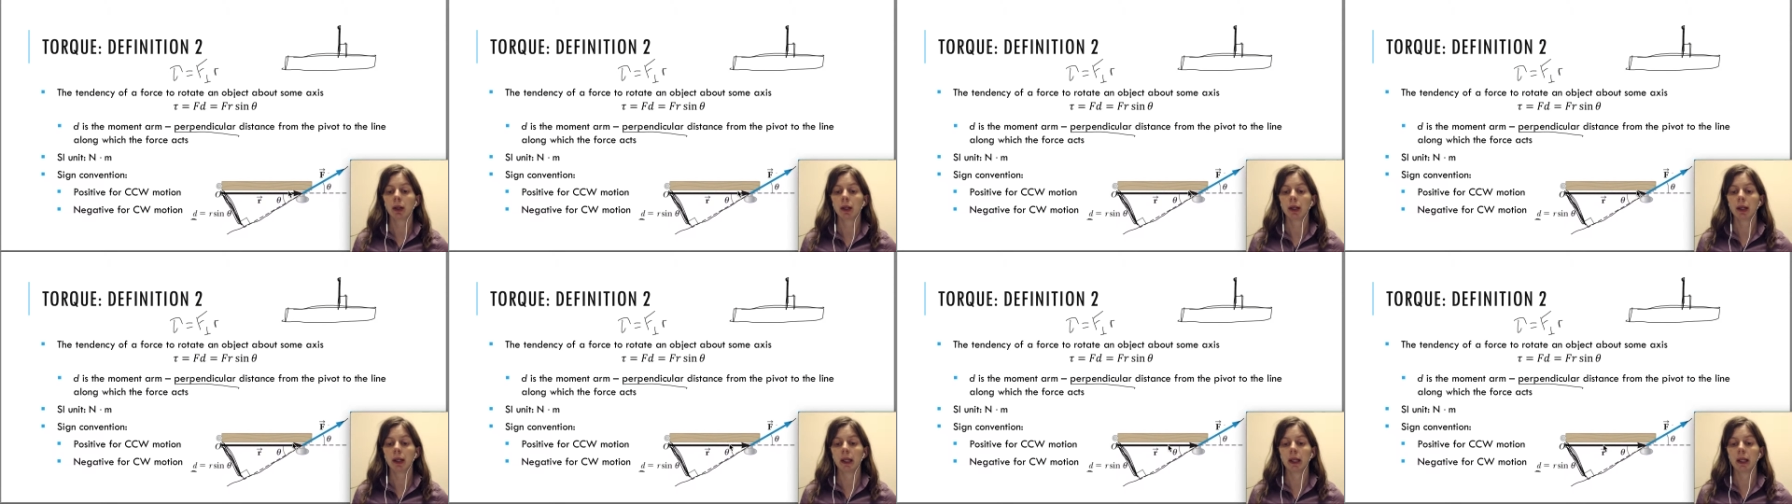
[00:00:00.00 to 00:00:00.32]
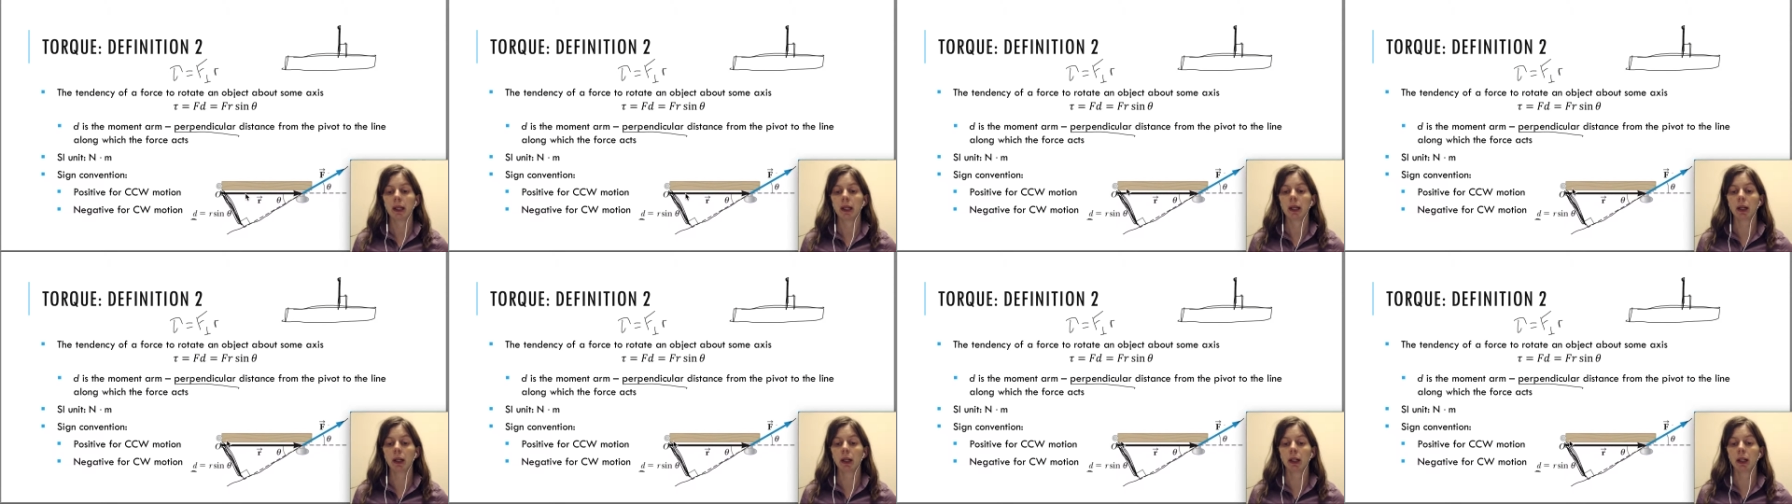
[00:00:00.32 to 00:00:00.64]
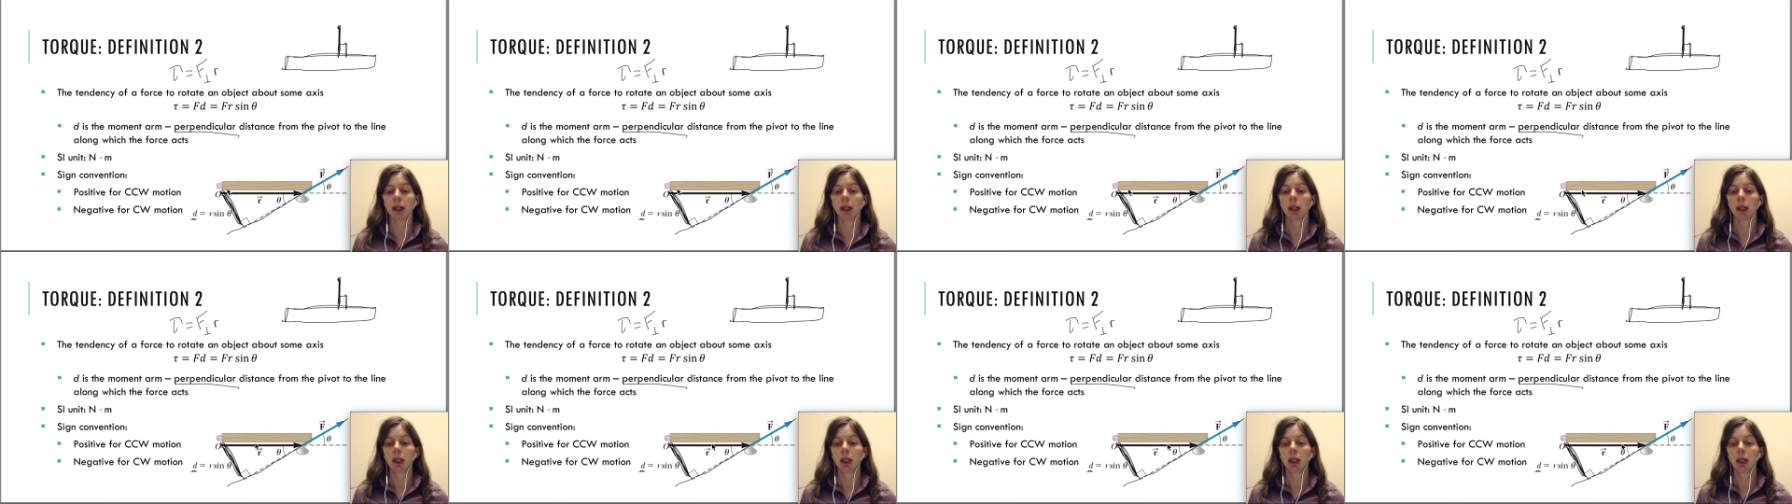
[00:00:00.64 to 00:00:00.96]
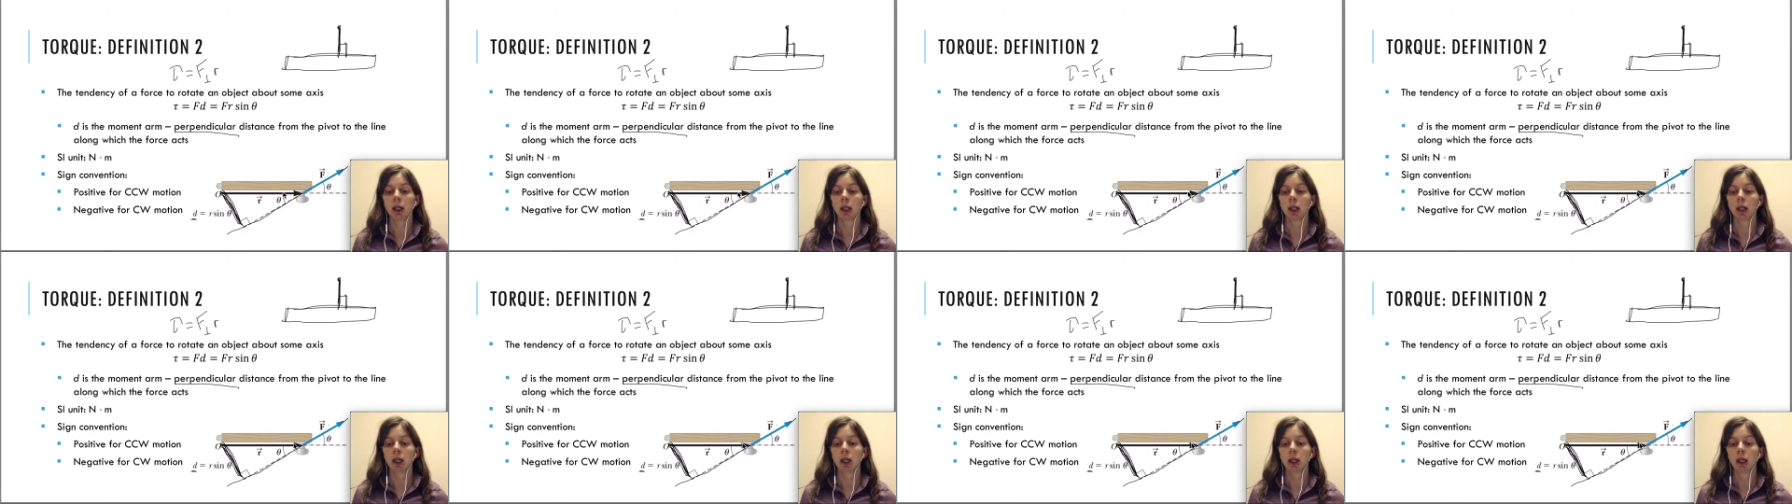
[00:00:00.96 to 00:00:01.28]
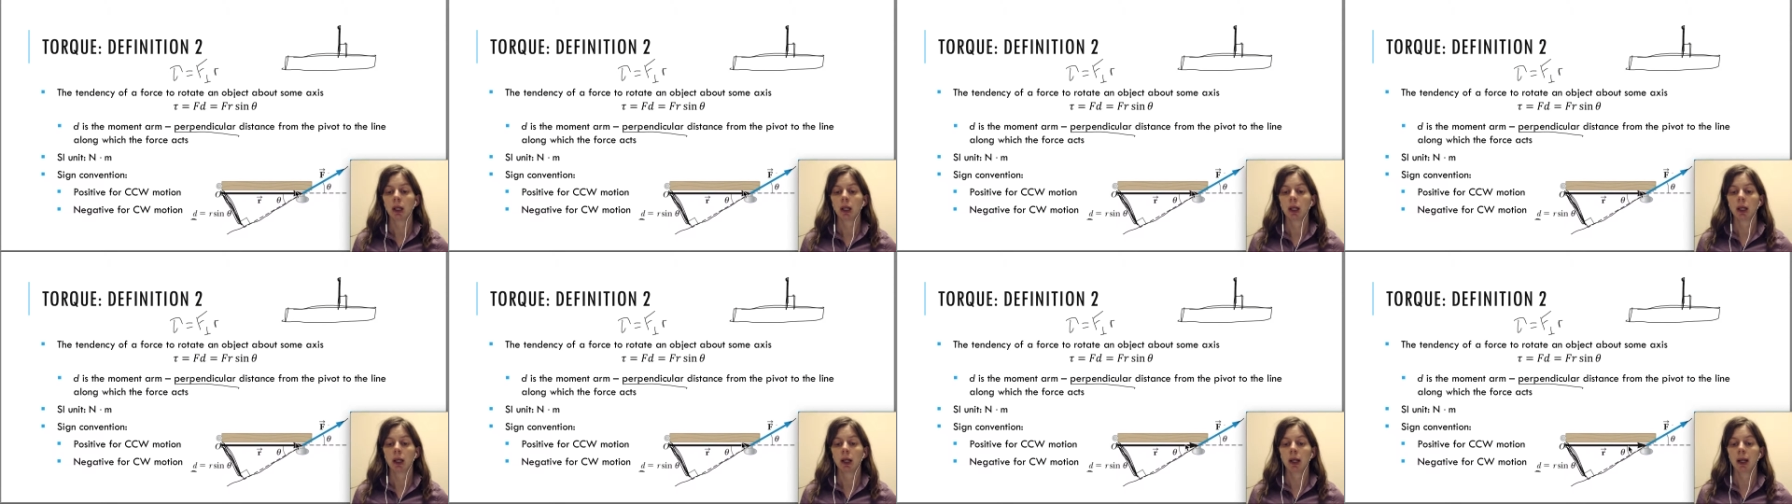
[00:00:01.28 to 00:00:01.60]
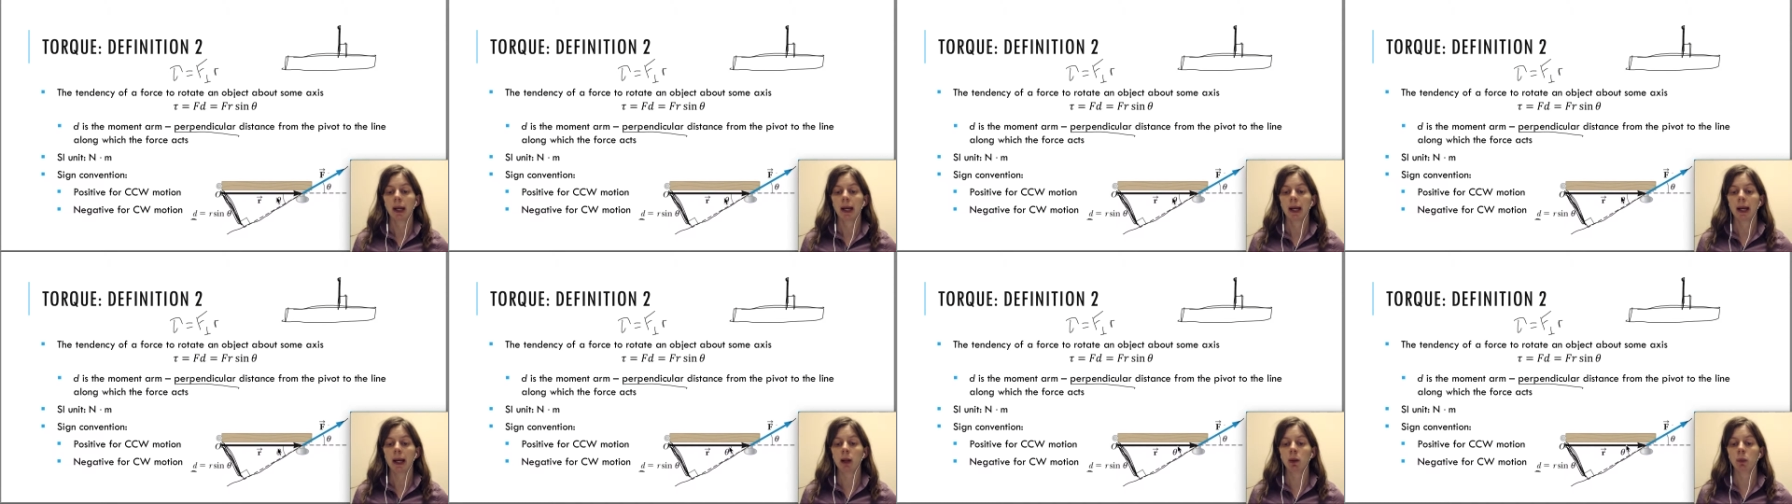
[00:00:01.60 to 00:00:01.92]
here
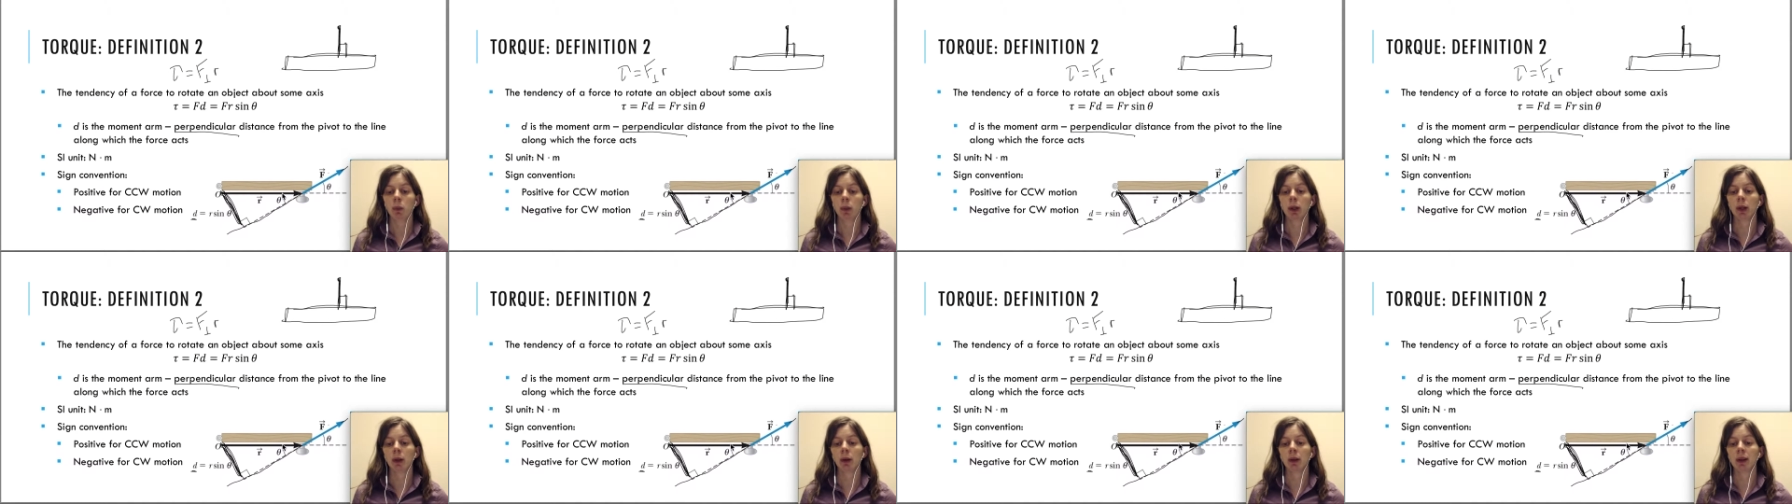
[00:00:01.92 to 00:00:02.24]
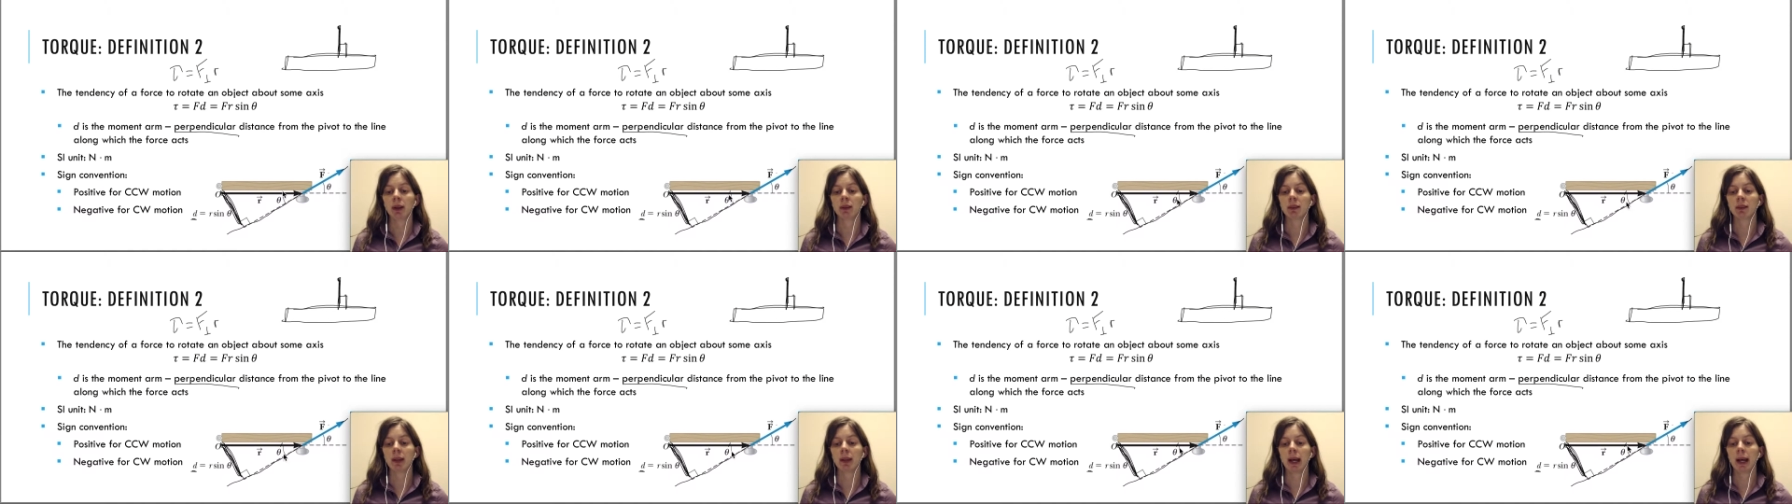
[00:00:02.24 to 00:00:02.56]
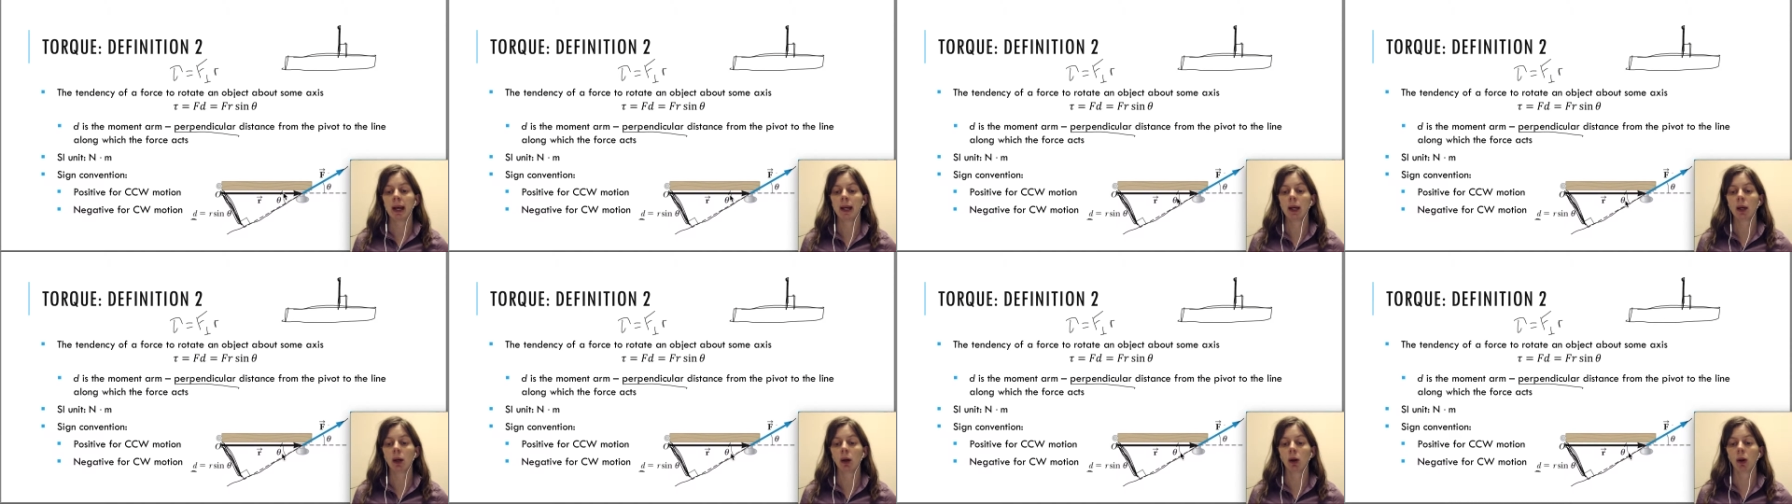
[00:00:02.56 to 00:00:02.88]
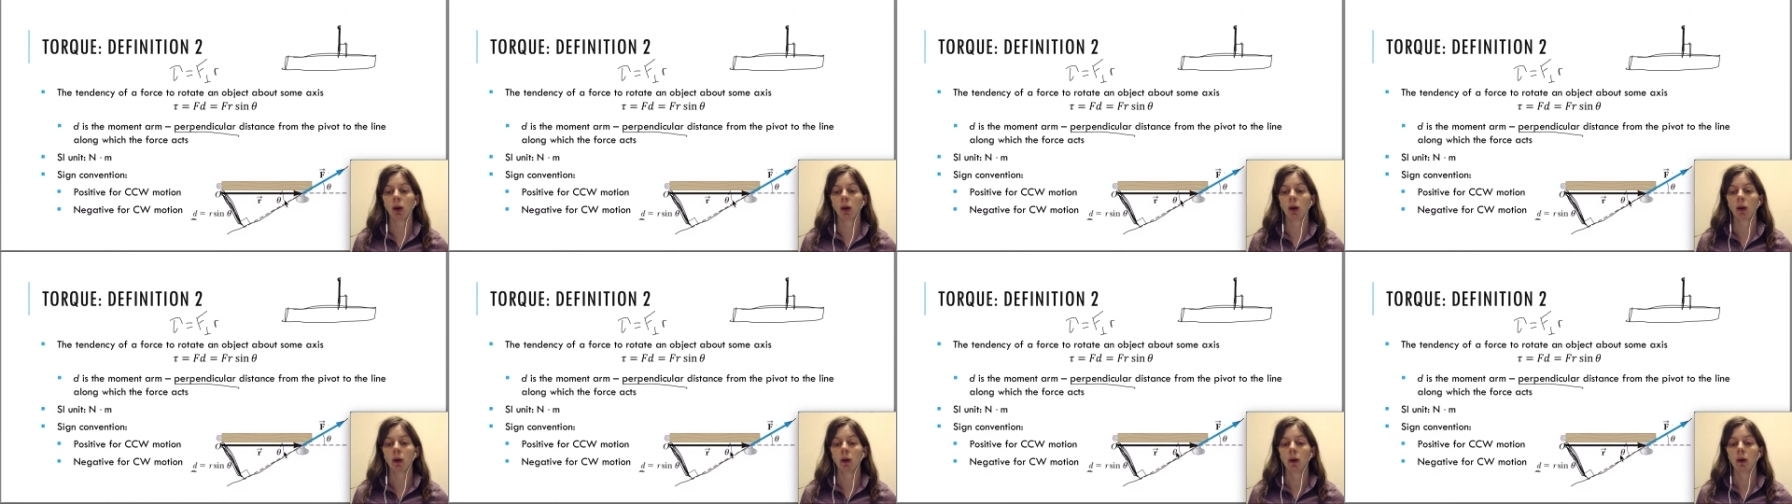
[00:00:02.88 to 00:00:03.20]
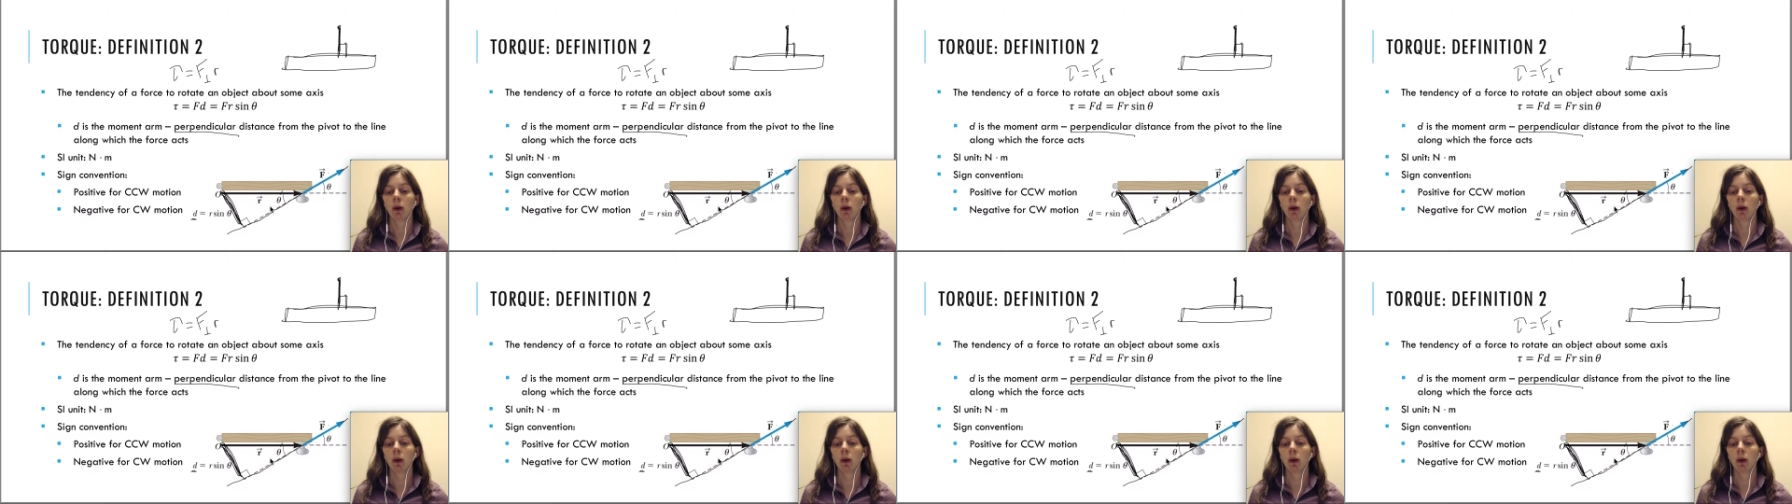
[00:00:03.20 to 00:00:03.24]
and we know this angle,